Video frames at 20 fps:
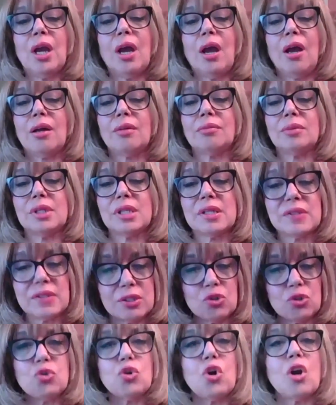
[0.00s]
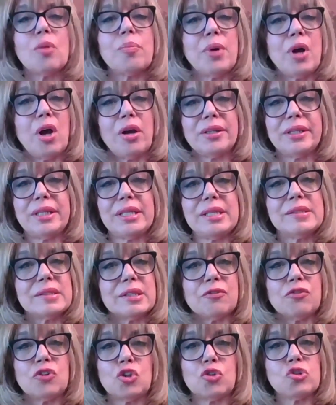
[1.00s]
um, listen to our bodies.
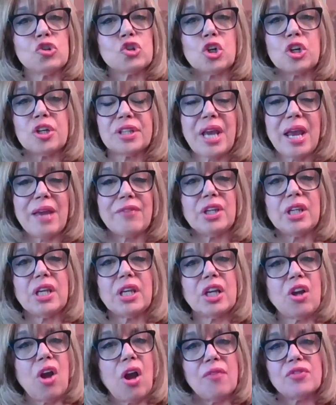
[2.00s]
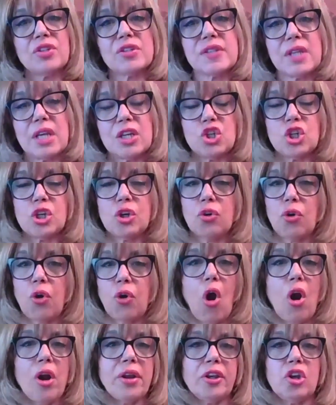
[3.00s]
If you start having a conversation, an
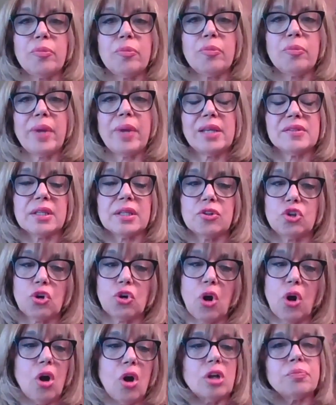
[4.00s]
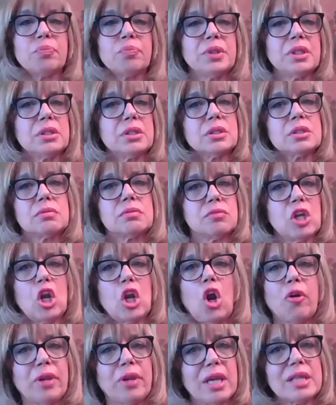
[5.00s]
argument, and your heartbeat, you
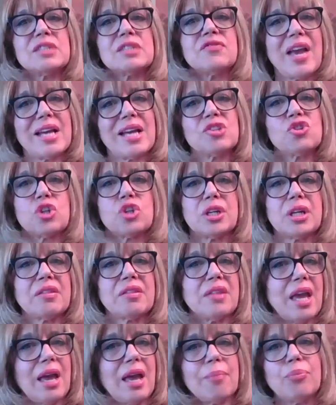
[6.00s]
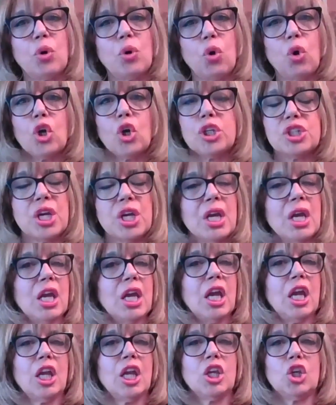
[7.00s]
know, gets faster at that point,
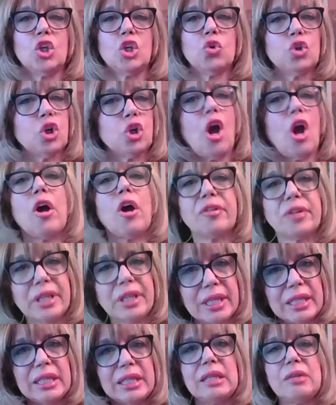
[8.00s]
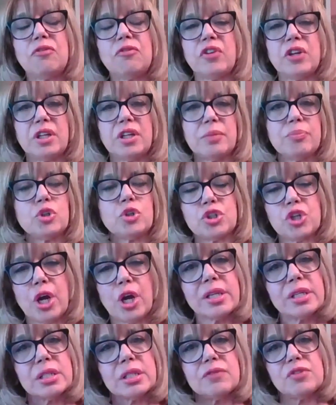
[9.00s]
you're not really being
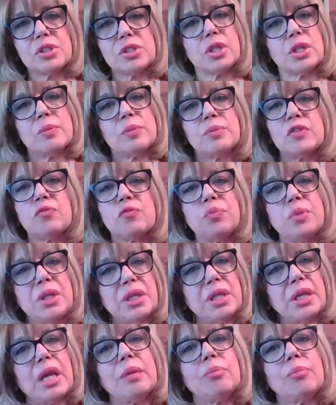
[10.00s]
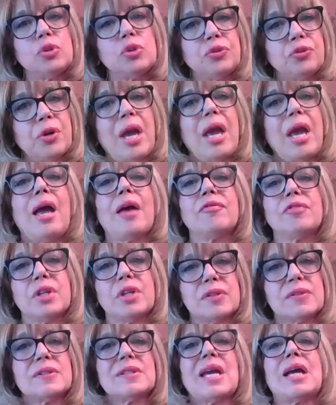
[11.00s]
productive in terms of being able to have
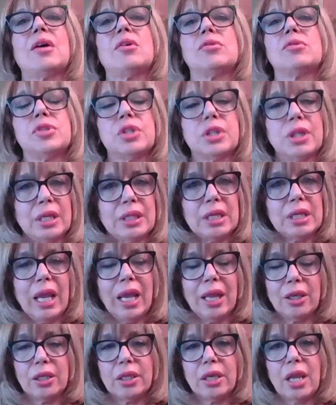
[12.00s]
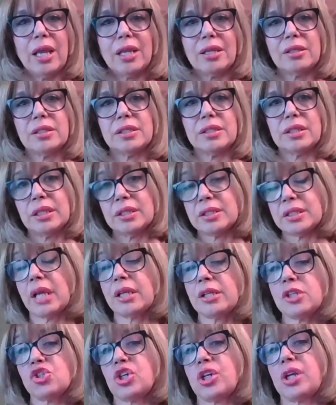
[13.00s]
a sound and, and, and
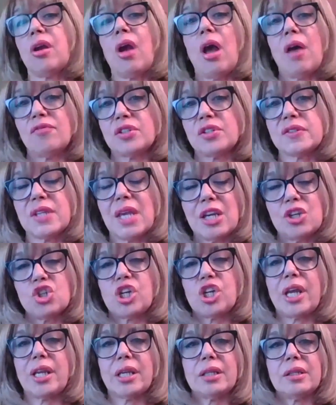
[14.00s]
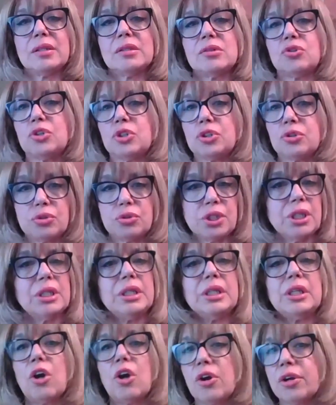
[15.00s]
intelligent conversation. And you
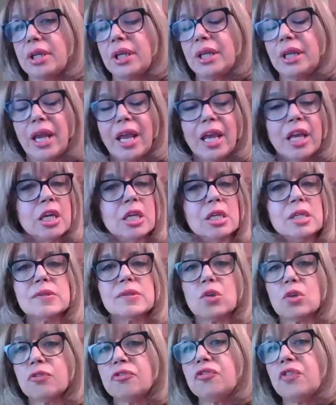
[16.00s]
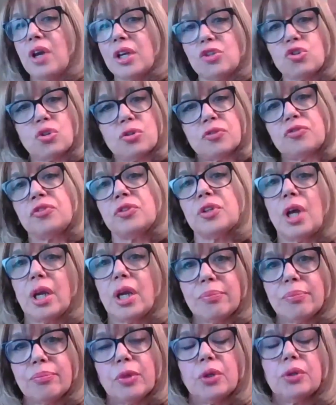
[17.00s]
really are in a sort of fight or
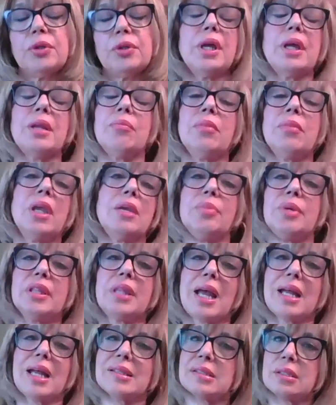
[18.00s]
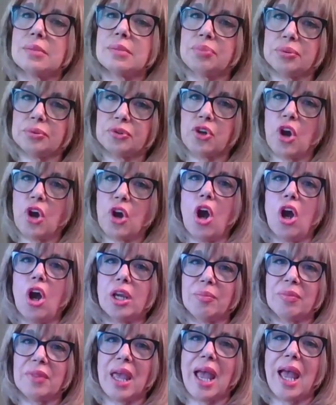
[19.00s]
flight mode. And maybe that's the
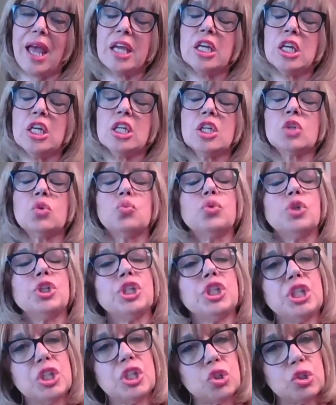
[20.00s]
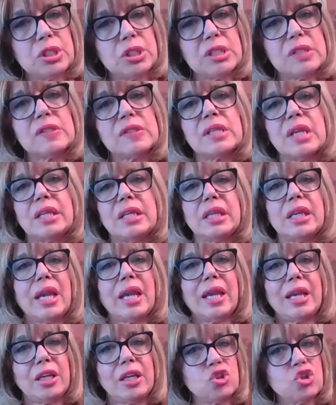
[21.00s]
time that we need to
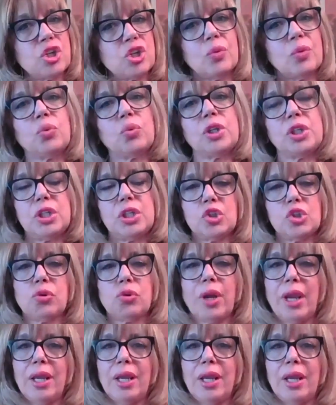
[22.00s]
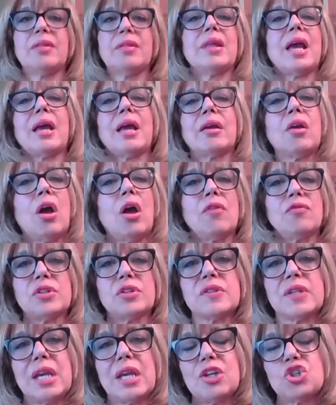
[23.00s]
disengage and we need to end that
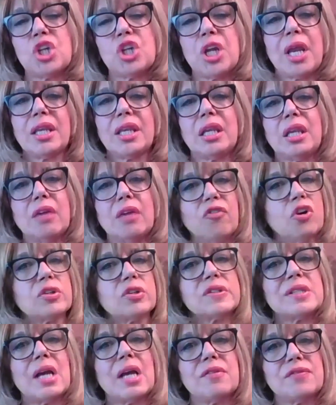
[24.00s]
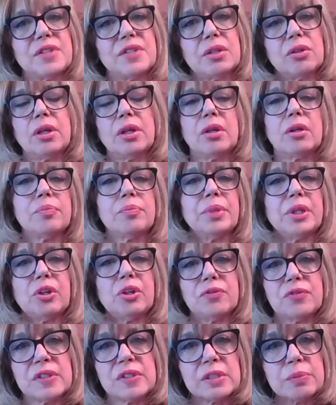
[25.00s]
conversation, give ourselves a little bit
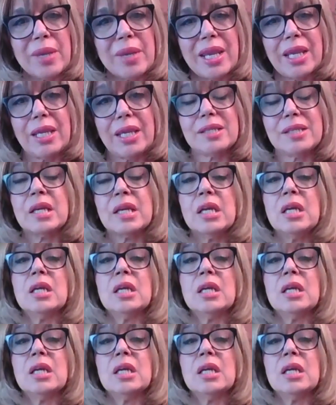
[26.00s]
of space,